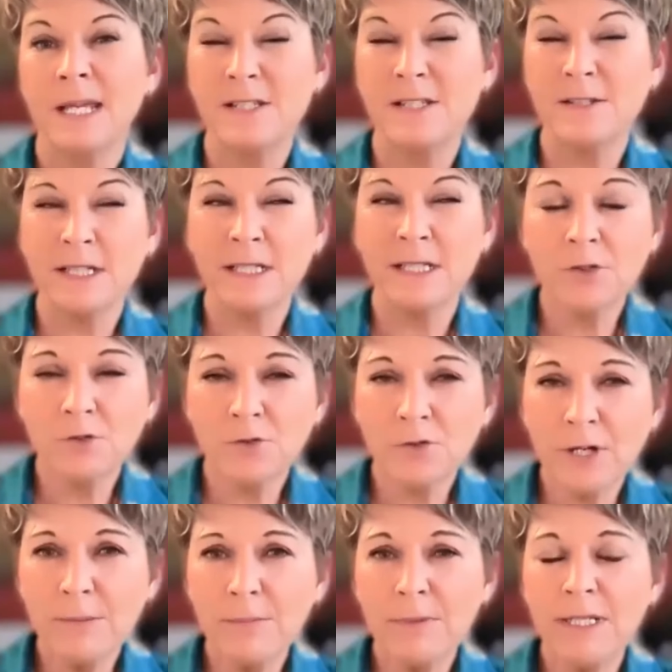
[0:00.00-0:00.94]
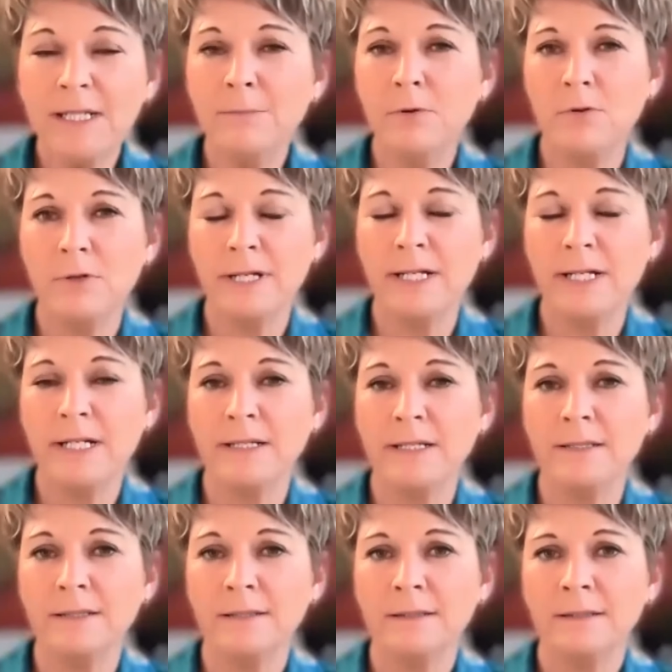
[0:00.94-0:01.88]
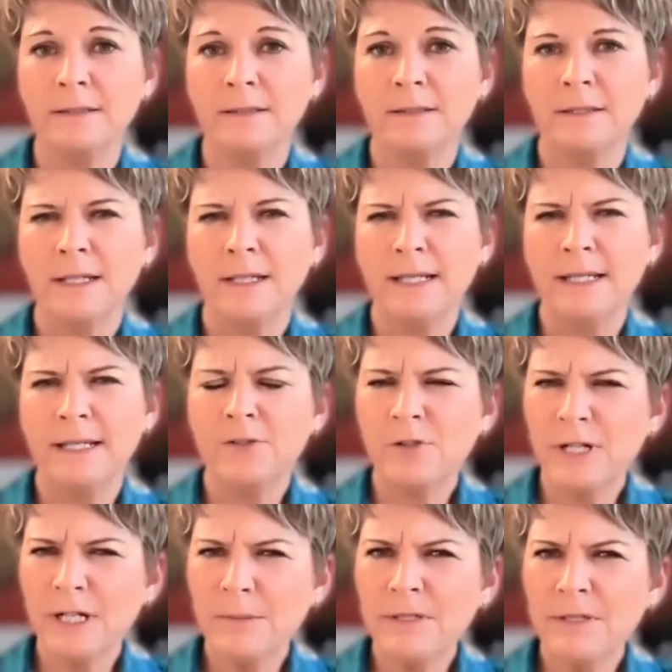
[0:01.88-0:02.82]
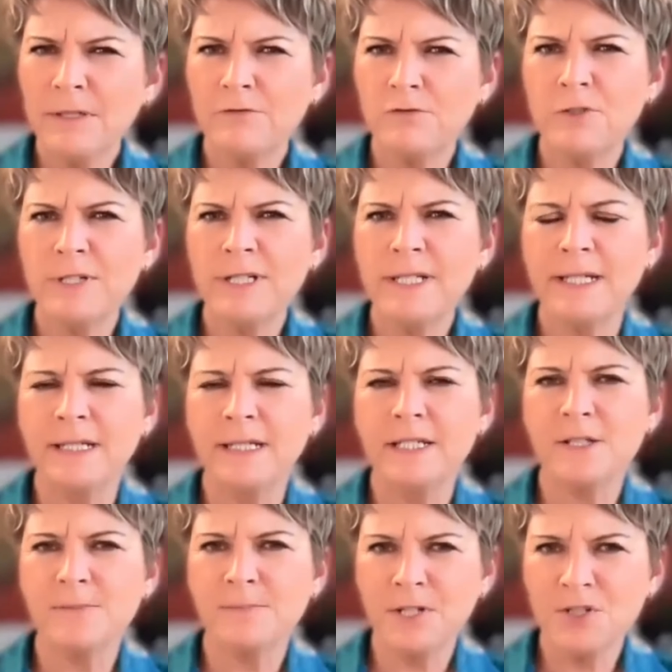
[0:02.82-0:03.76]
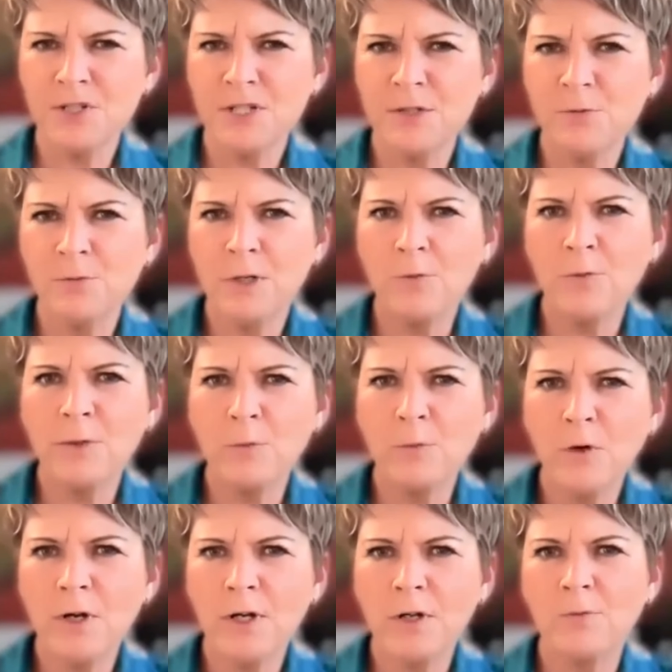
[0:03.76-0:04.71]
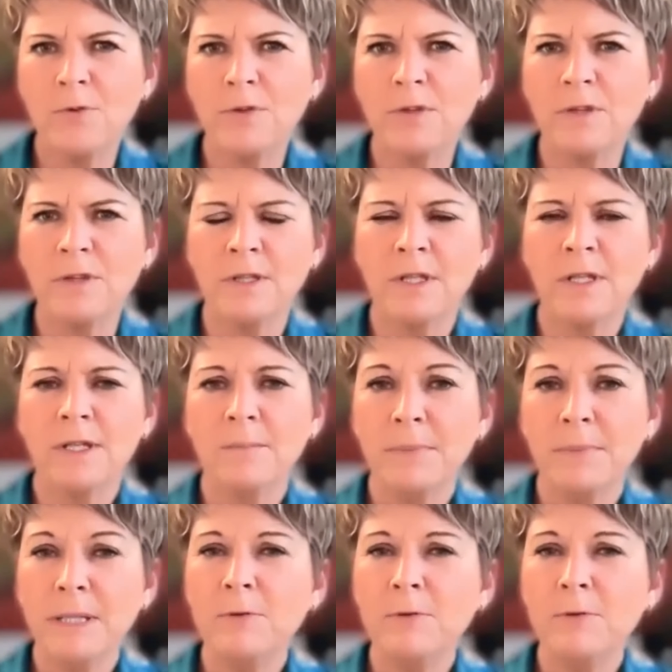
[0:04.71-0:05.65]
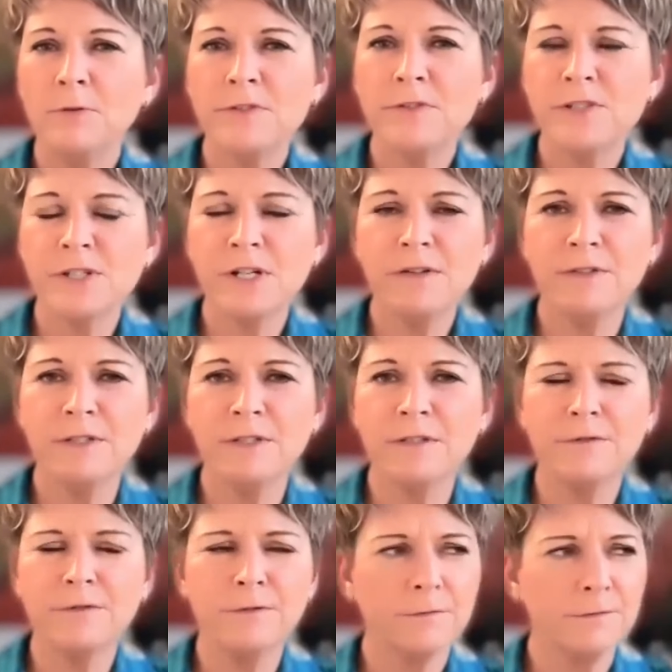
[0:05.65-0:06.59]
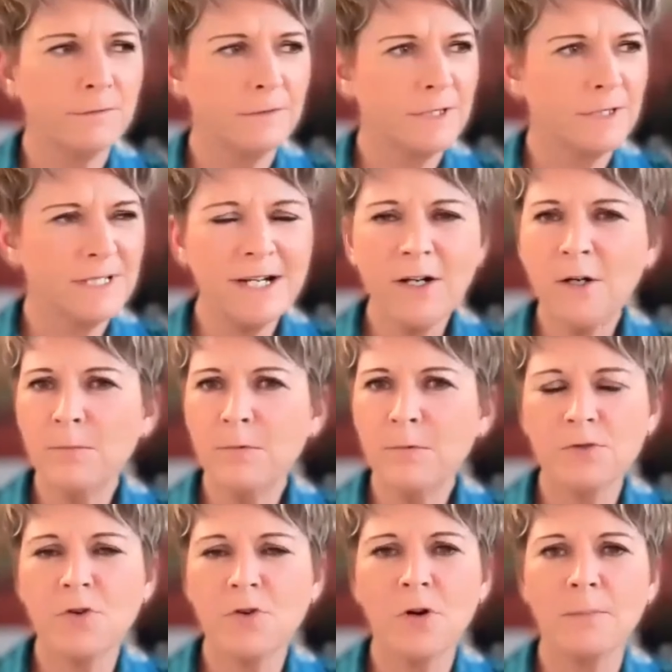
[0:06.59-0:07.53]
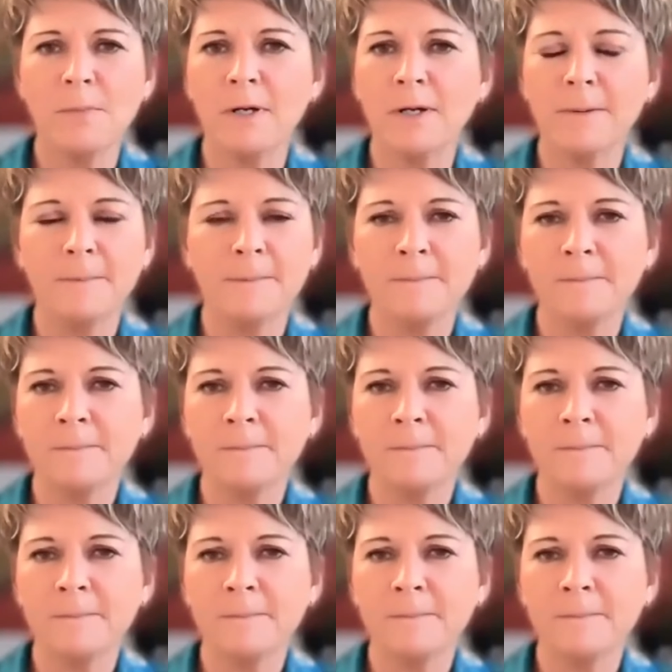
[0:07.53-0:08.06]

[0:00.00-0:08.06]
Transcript: It's incredibly liberating and incredibly freeing, especially when we work with people who've suffered terrible trauma.